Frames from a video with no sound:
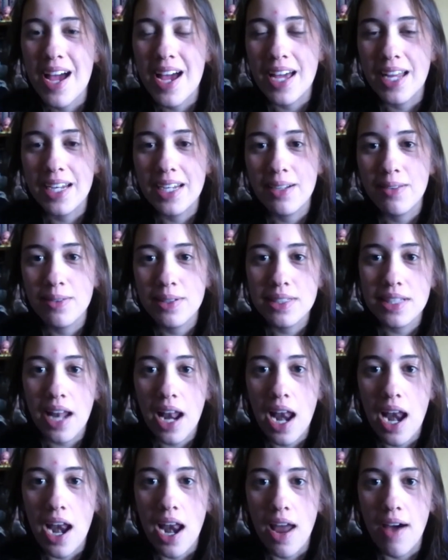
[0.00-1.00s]
and it was
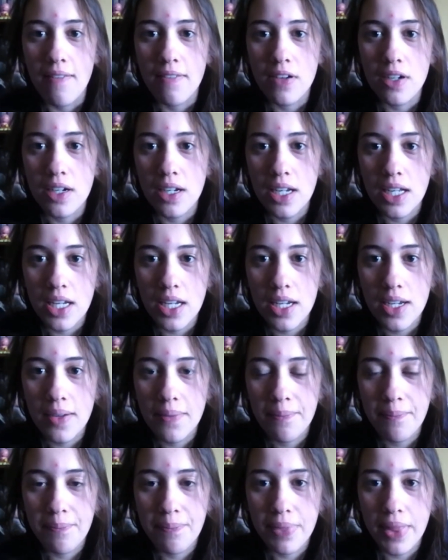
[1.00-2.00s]
lovely
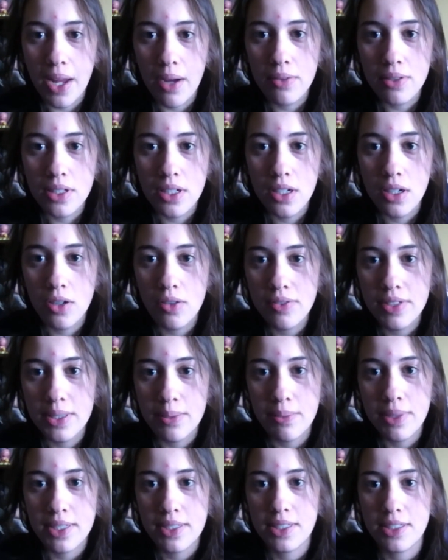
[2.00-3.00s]
i was gonna go
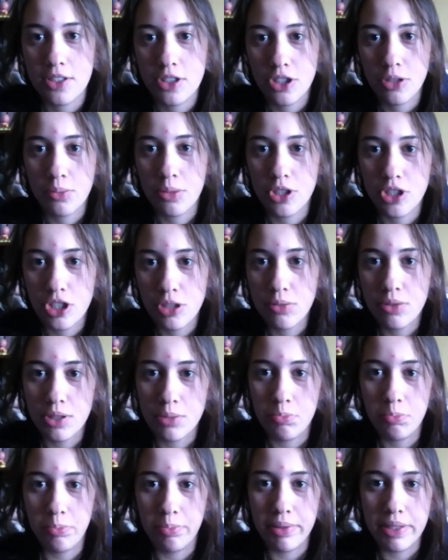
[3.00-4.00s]
visit my sister but she
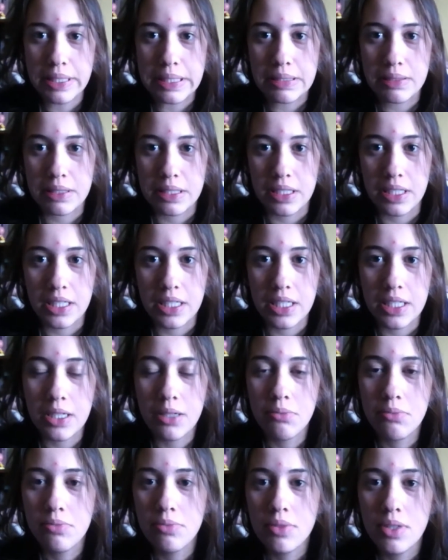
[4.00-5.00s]
was busy
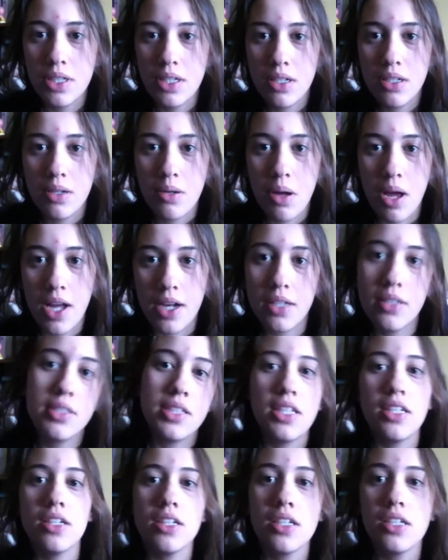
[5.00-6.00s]
and i'll
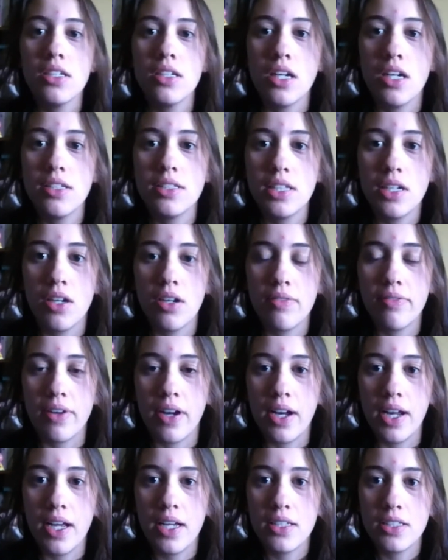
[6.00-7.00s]
see her i'll see her on
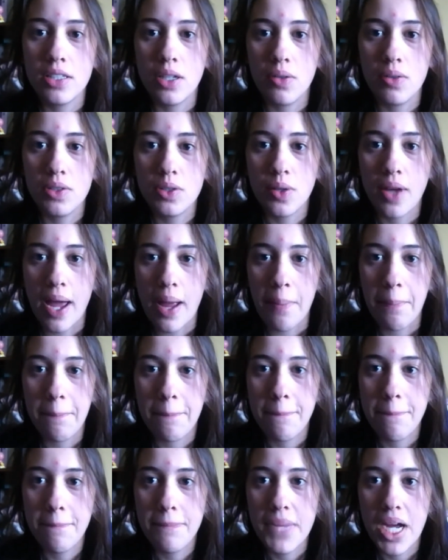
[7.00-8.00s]
friday so it's okay
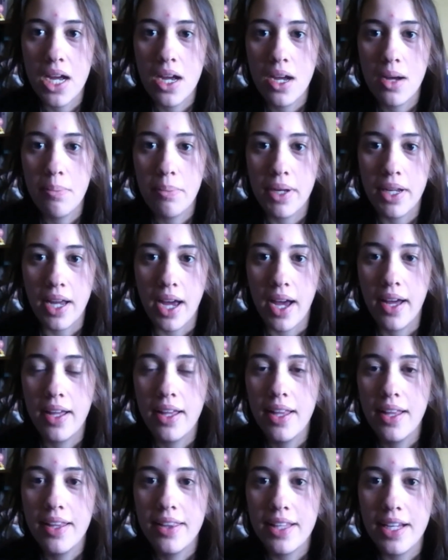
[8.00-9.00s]
but yeah
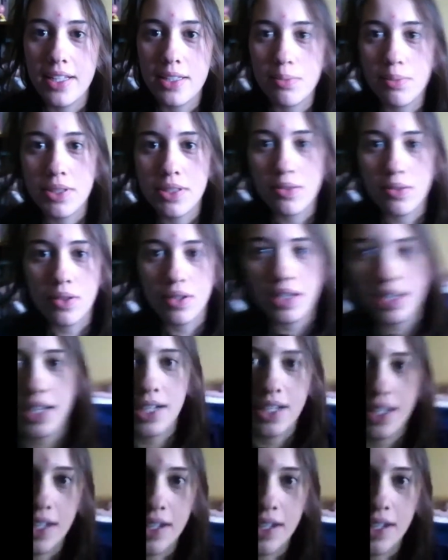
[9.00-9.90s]
that's my story,